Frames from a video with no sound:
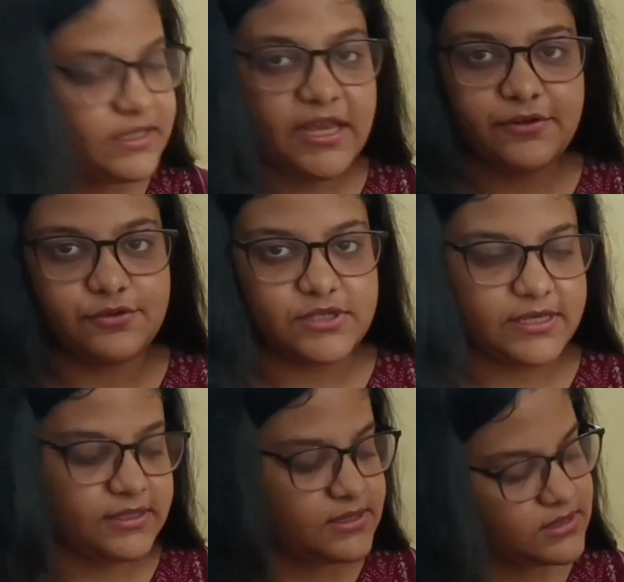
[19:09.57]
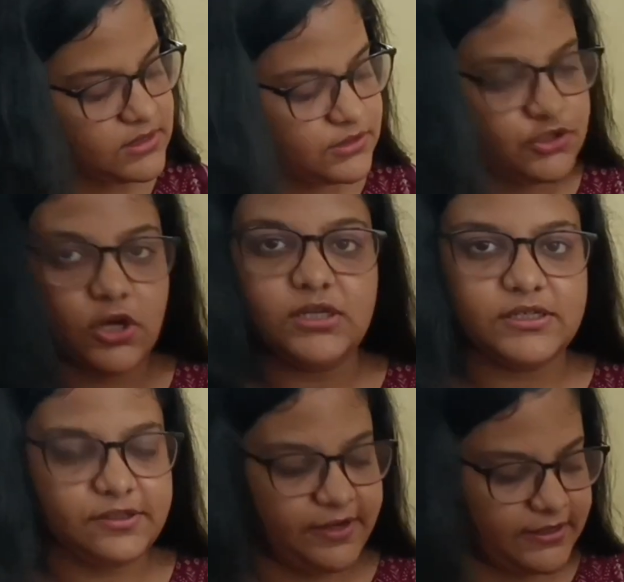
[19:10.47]
heterozygous tall
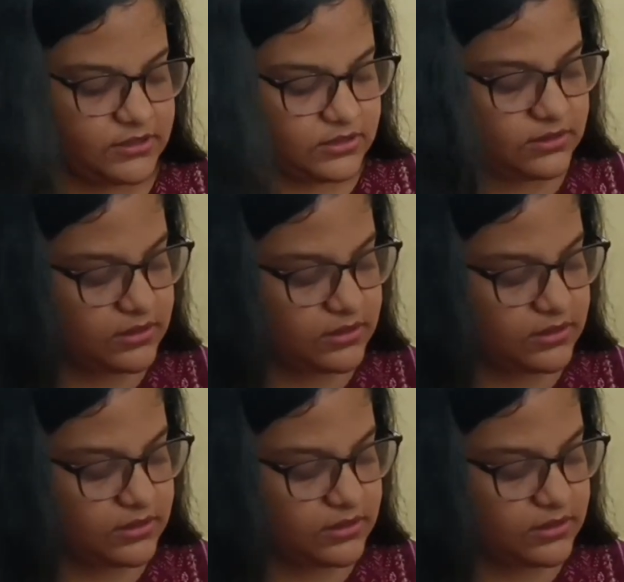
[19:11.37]
character.